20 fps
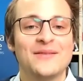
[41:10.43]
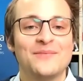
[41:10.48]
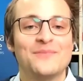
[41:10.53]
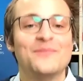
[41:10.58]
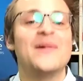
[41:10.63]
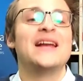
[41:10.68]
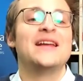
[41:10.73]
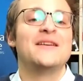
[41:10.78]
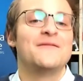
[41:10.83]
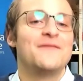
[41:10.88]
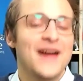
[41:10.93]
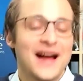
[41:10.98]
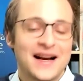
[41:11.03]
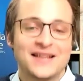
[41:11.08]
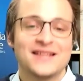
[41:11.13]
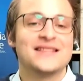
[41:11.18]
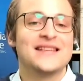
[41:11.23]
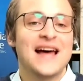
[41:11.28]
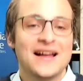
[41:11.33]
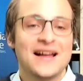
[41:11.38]
many
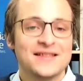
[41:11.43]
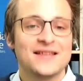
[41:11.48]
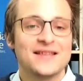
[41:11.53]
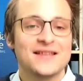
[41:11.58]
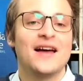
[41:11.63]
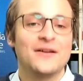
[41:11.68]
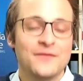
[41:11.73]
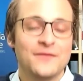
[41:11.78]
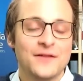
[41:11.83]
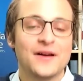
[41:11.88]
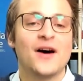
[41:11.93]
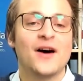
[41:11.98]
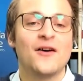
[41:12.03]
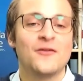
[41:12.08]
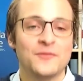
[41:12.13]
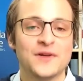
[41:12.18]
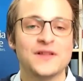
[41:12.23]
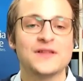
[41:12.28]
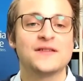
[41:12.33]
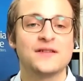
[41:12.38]
factors outside of the
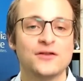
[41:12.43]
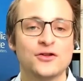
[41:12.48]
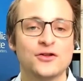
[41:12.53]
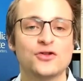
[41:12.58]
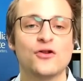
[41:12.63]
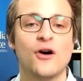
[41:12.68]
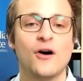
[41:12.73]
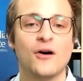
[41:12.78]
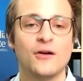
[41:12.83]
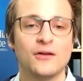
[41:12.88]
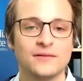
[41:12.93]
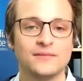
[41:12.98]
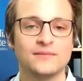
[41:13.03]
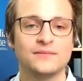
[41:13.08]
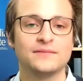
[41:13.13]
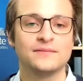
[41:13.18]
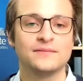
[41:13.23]
government's control.